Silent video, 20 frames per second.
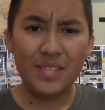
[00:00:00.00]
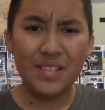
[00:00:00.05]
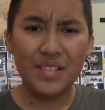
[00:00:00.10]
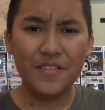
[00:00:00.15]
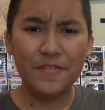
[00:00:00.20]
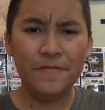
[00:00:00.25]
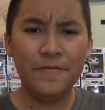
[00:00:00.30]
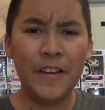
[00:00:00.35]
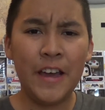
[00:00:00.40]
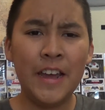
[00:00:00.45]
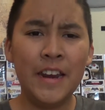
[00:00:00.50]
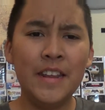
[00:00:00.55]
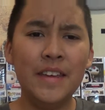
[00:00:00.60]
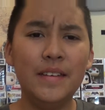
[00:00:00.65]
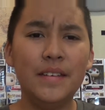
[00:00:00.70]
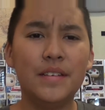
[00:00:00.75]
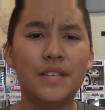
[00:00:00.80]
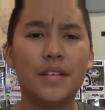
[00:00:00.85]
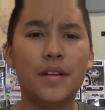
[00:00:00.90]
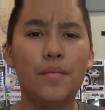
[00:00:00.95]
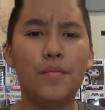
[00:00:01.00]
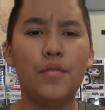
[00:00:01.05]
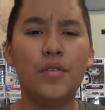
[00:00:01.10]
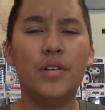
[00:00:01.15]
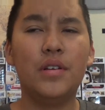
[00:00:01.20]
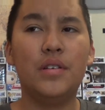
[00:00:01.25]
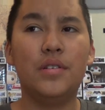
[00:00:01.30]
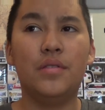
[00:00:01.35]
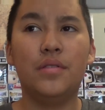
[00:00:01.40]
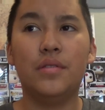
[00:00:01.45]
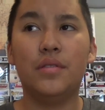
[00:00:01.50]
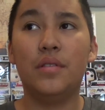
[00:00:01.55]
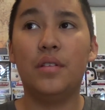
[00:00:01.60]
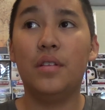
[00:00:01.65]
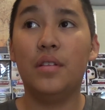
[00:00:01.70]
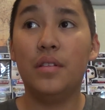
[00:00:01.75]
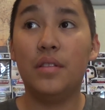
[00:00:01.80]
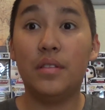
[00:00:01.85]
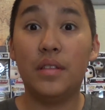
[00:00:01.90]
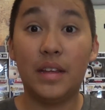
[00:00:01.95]
fighting someone
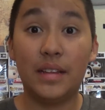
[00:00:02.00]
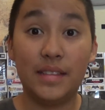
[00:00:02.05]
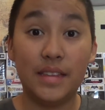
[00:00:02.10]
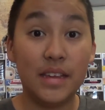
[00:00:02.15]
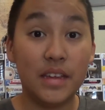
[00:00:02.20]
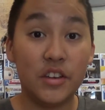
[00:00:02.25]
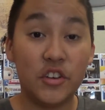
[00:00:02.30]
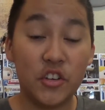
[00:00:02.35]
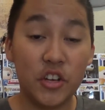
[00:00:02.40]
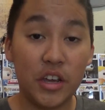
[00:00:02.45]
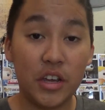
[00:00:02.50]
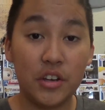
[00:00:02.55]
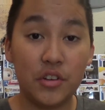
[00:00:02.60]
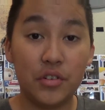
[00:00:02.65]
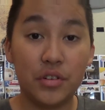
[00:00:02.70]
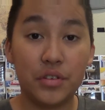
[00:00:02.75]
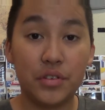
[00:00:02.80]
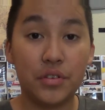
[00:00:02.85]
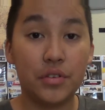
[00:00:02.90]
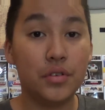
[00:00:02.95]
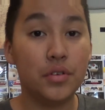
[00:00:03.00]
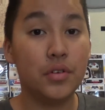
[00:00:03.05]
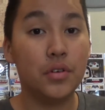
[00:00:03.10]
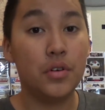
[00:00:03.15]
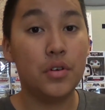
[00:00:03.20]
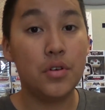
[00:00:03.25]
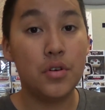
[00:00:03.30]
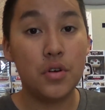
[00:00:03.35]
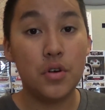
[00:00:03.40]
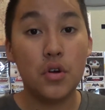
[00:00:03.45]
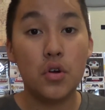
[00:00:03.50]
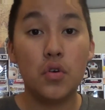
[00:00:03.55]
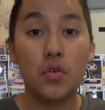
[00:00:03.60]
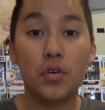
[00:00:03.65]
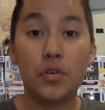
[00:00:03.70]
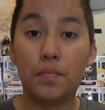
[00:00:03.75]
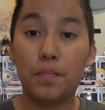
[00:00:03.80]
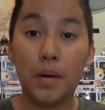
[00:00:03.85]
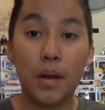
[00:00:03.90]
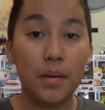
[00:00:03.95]
like the Enchantress, who
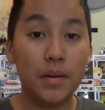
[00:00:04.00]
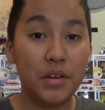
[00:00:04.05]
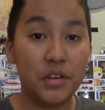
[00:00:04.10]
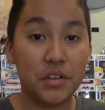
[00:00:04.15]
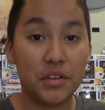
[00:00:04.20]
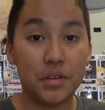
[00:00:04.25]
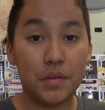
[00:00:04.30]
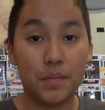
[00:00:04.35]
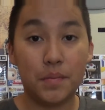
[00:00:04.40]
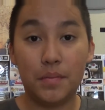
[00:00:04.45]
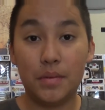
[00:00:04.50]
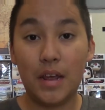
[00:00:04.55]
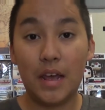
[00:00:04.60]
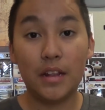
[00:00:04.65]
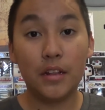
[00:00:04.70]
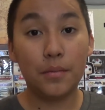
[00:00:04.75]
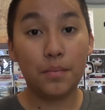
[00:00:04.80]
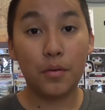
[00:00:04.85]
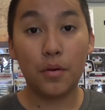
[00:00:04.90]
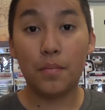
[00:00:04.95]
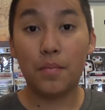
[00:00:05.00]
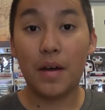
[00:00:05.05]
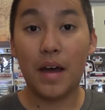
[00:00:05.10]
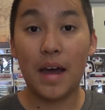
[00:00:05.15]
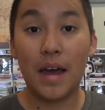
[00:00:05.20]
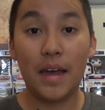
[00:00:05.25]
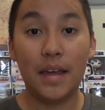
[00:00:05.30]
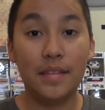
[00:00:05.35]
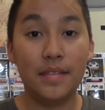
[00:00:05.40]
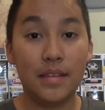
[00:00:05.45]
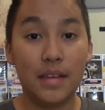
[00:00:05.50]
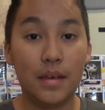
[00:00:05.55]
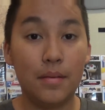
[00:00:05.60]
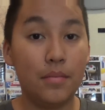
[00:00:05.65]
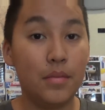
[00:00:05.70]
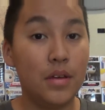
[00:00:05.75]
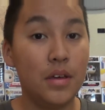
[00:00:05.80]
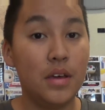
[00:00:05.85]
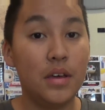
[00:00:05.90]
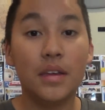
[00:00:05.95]
could probably just teleport behind
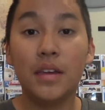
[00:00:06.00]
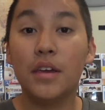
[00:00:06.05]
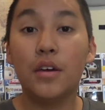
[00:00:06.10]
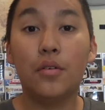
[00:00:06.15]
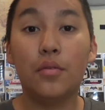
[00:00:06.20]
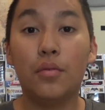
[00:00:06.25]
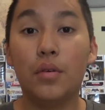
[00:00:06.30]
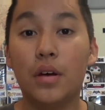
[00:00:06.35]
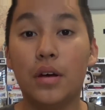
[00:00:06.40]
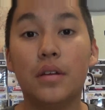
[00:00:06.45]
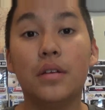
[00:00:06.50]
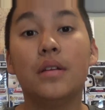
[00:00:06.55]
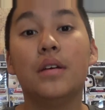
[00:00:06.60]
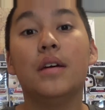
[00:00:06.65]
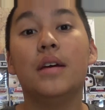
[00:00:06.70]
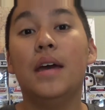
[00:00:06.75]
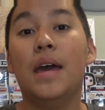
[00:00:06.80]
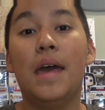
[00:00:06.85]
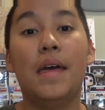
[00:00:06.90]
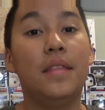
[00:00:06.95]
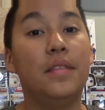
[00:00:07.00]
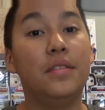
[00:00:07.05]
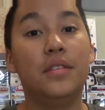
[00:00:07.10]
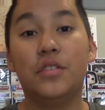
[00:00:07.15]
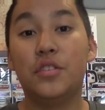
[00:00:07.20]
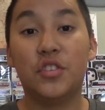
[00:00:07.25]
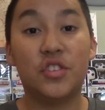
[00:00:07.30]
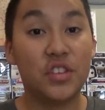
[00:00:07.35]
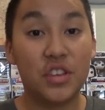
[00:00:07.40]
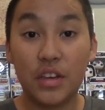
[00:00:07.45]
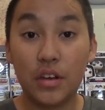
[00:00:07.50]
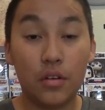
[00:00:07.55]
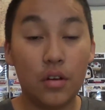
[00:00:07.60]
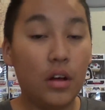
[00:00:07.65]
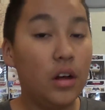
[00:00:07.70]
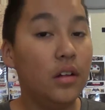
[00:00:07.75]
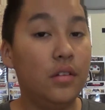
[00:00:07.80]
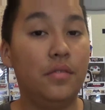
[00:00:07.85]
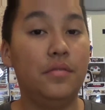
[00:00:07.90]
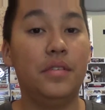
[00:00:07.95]
them, kill one, and just kill
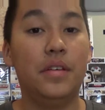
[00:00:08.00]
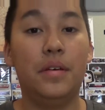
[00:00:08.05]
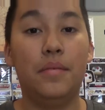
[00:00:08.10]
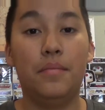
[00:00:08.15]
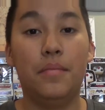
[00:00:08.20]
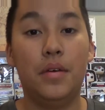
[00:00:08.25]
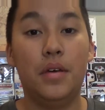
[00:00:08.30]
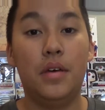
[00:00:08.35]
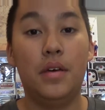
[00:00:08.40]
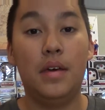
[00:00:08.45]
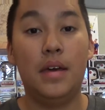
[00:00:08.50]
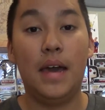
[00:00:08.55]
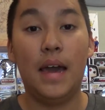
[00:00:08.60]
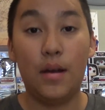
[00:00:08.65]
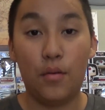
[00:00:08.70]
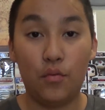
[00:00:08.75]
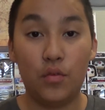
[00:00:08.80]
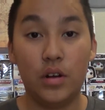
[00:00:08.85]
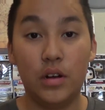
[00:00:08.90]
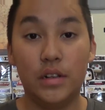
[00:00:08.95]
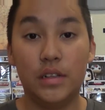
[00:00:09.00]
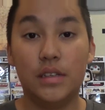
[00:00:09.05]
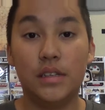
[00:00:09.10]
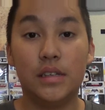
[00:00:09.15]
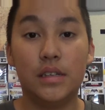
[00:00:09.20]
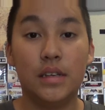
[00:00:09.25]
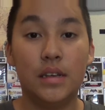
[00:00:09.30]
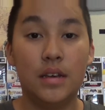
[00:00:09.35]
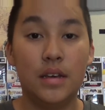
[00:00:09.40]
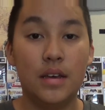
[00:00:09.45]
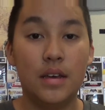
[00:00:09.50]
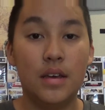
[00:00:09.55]
all of them at once,